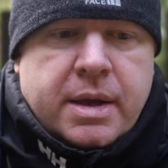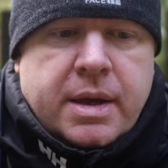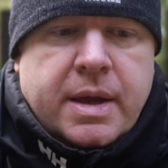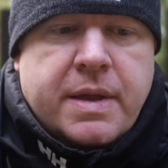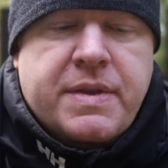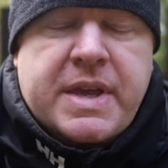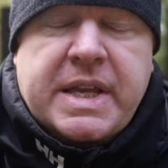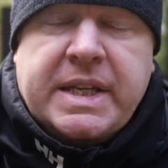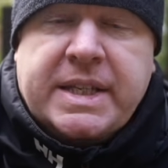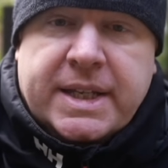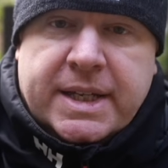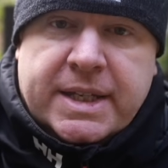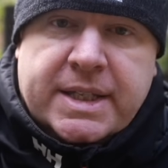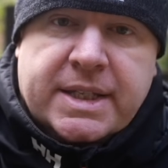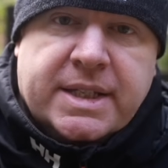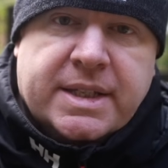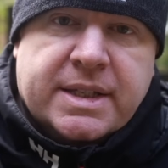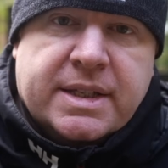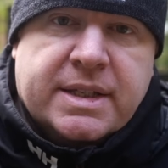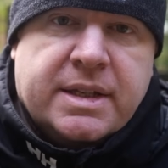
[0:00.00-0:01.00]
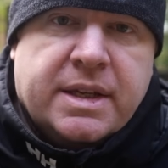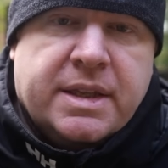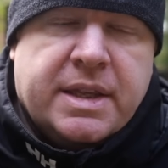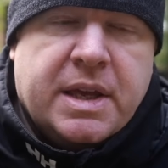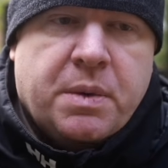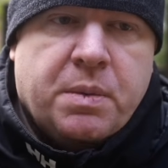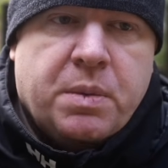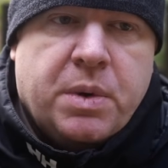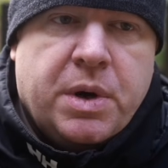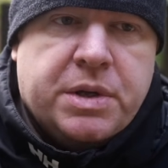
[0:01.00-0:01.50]
in this instance, I
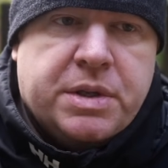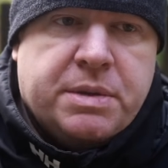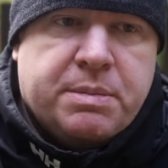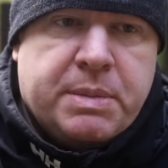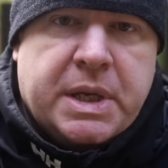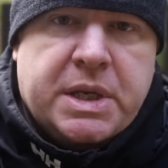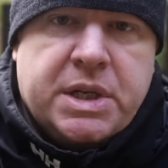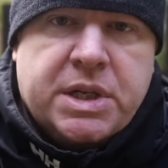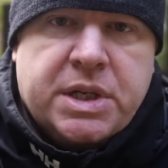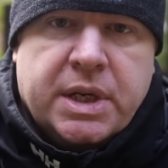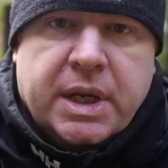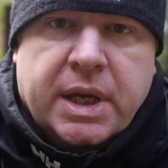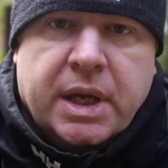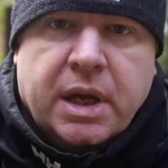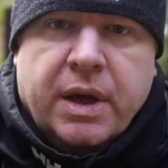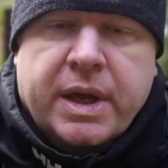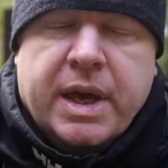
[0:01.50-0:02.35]
think worth mentioning.